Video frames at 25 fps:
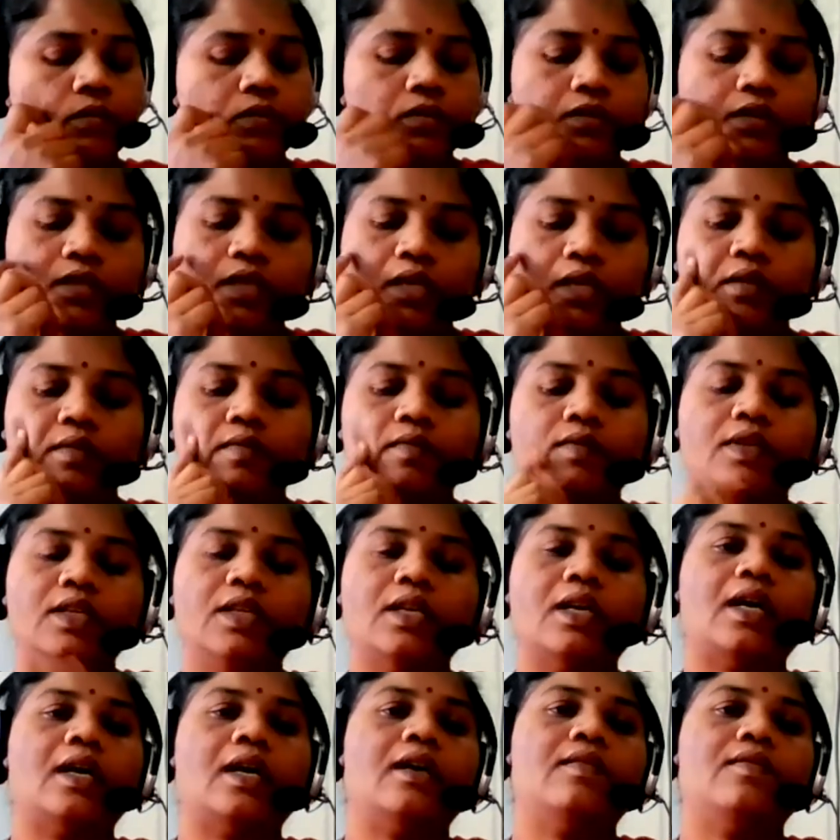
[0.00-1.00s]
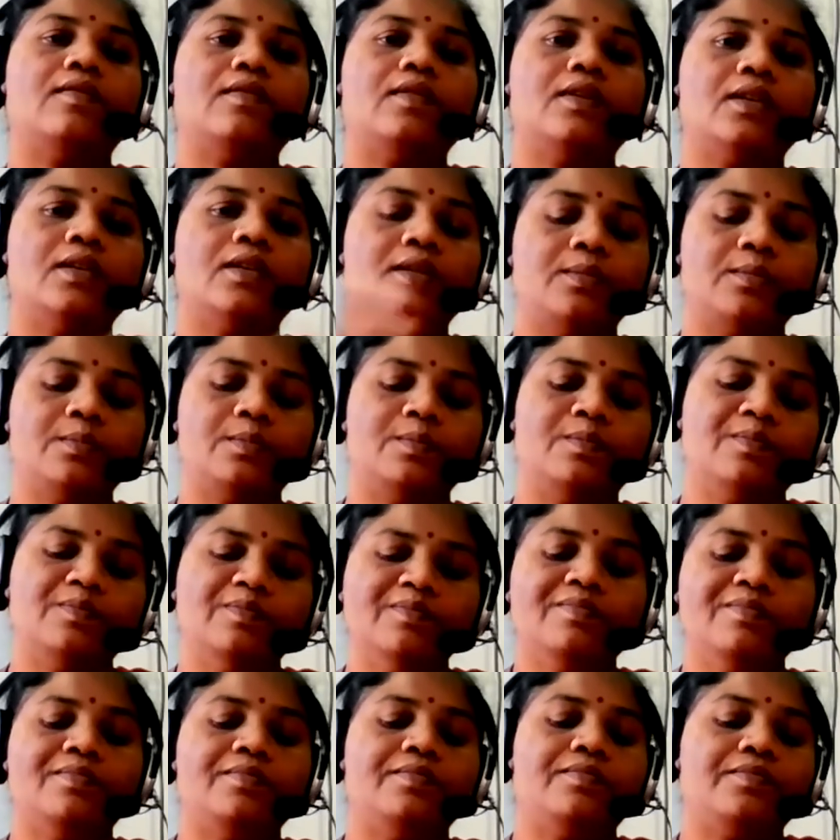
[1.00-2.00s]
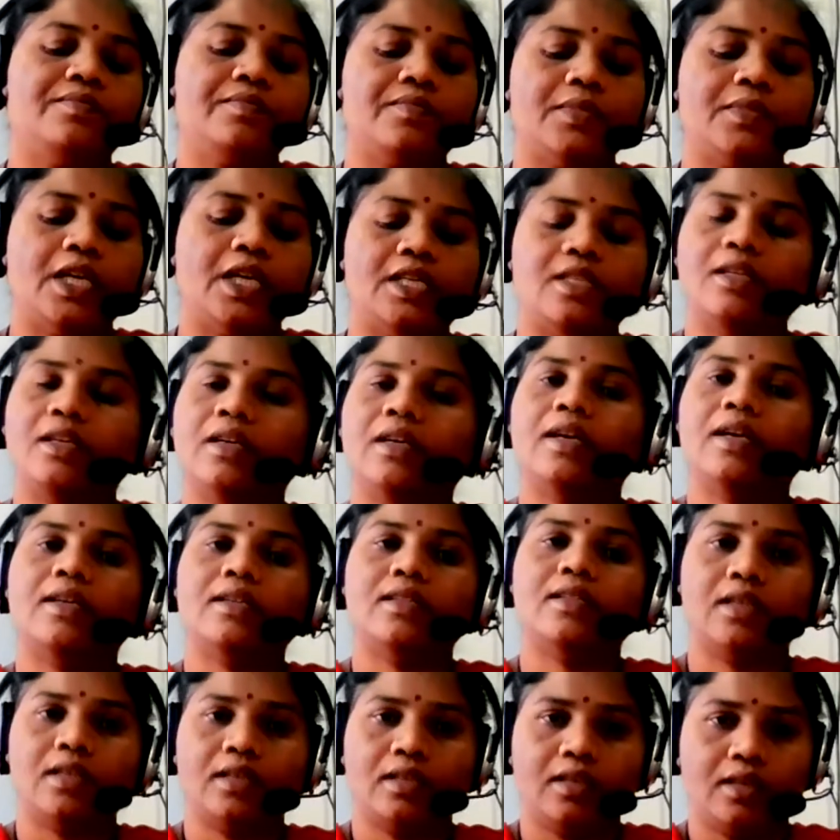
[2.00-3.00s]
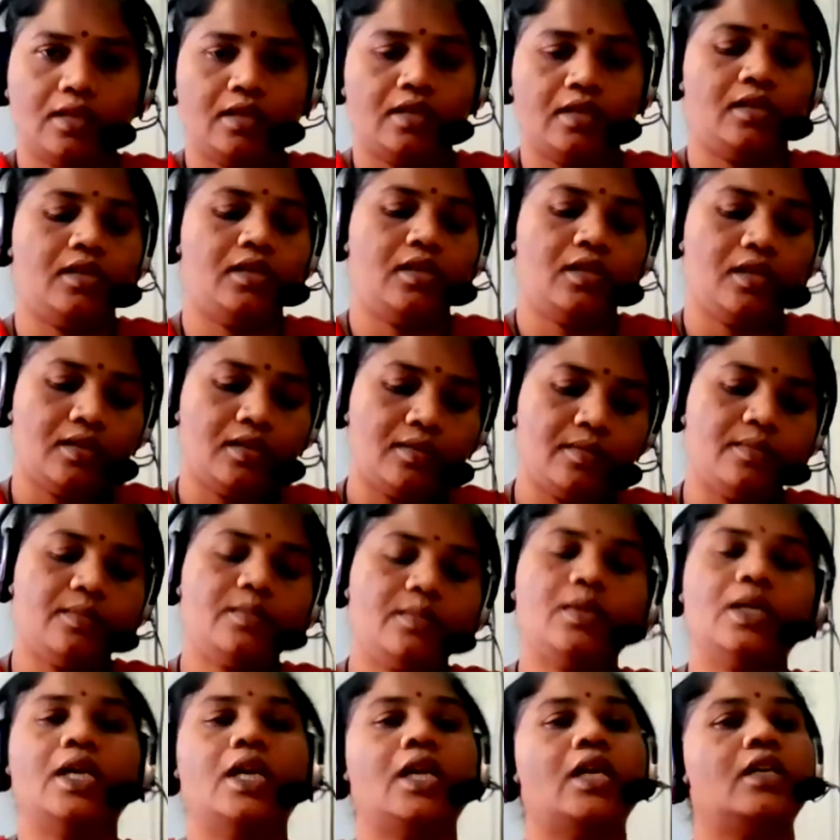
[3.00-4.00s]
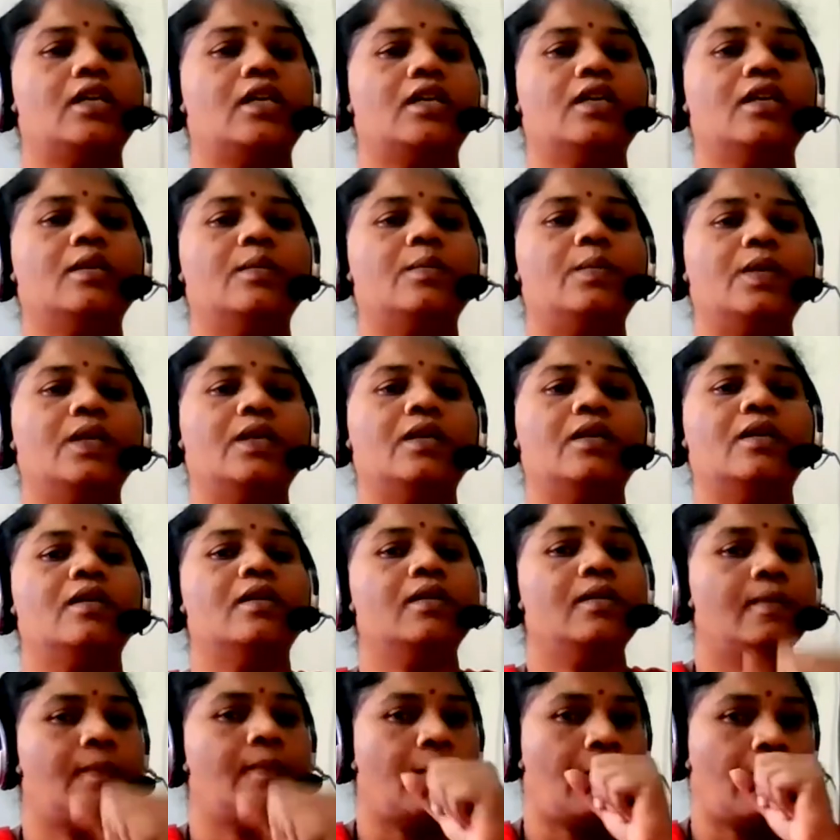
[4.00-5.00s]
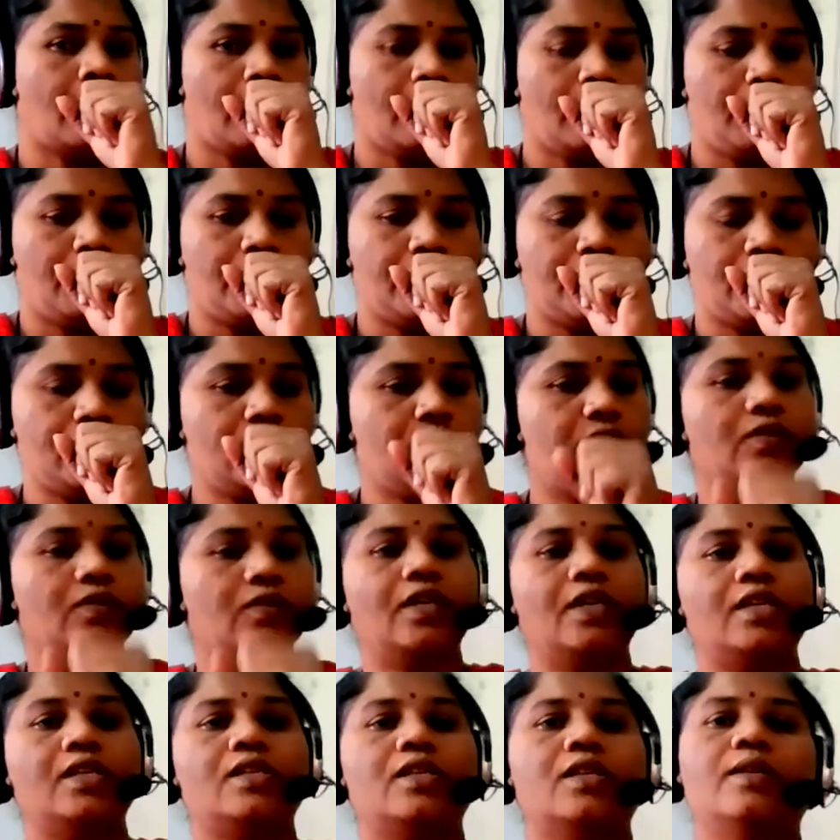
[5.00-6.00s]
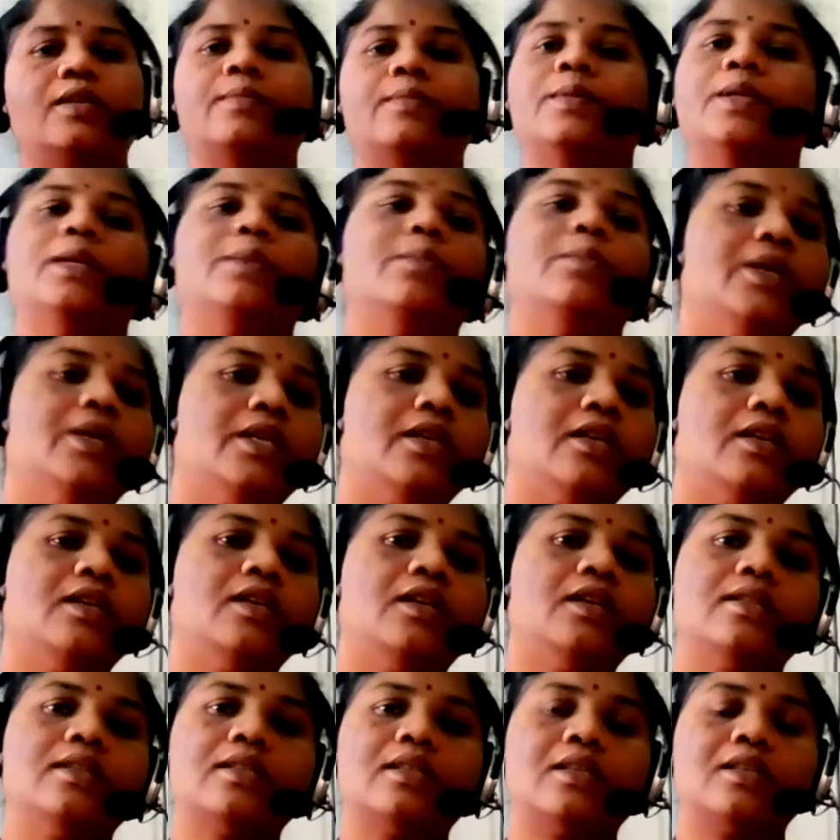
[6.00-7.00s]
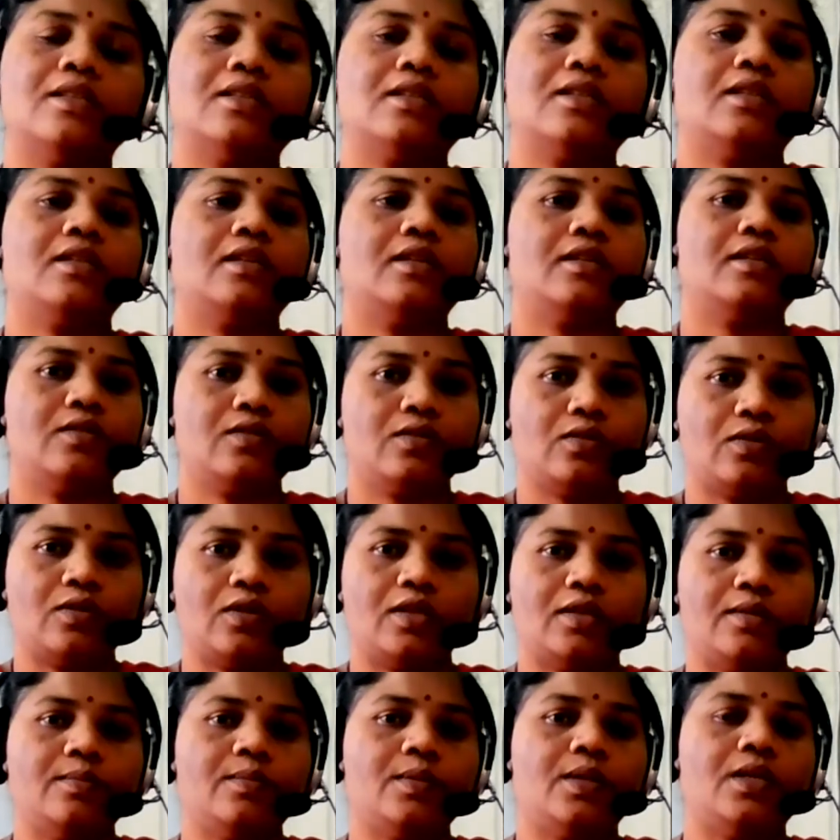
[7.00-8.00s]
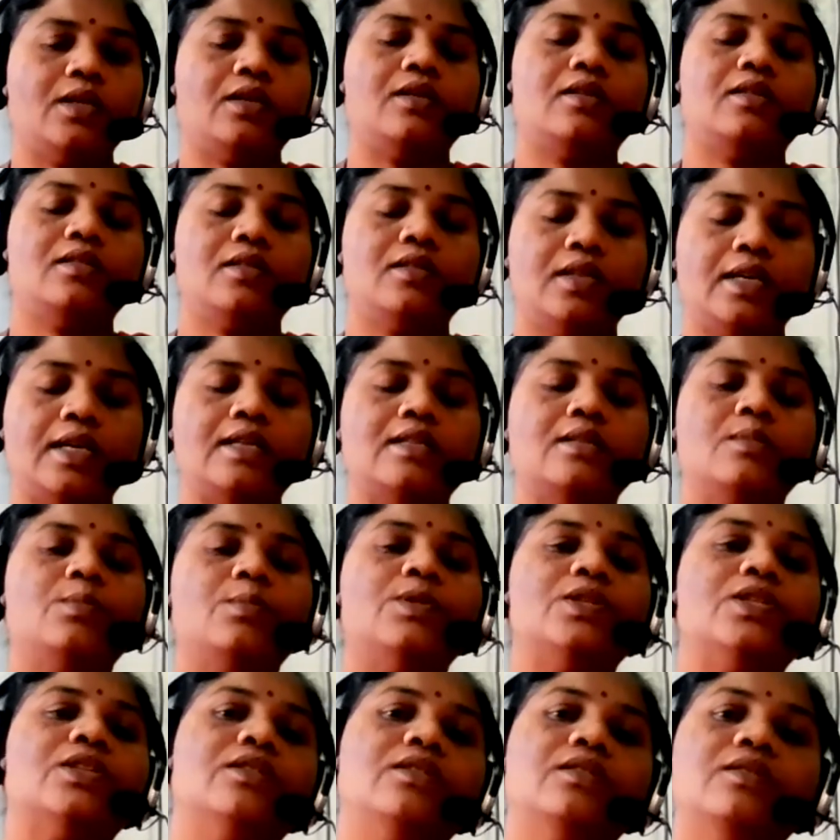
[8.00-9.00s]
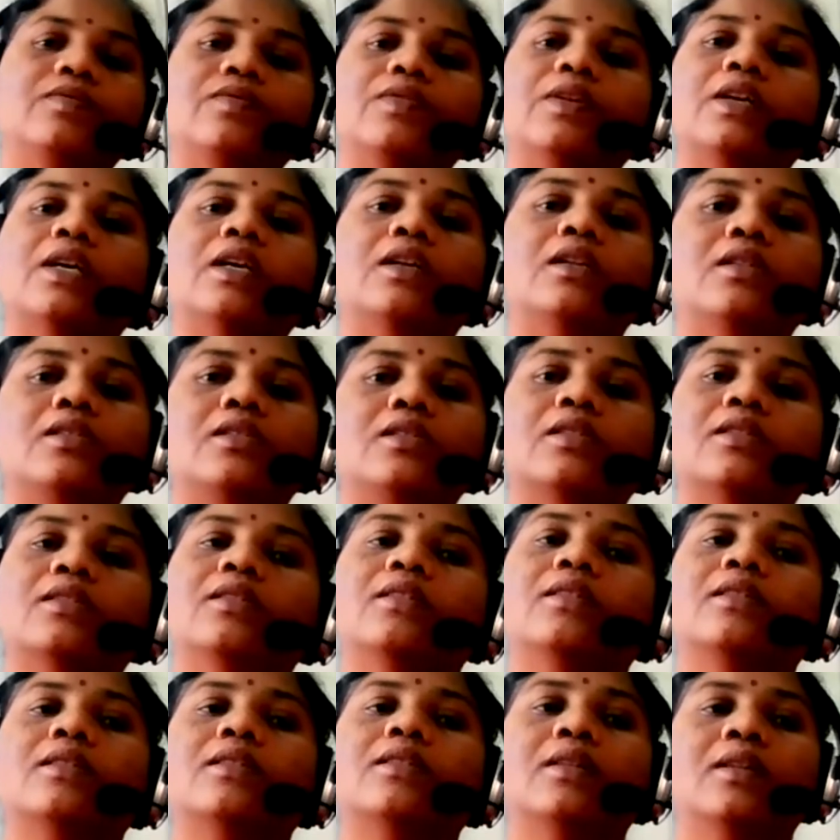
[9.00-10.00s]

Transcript: Then we have agenda setting, gatekeeping, persuasion, debate and discussion, and so on, transmission of culture,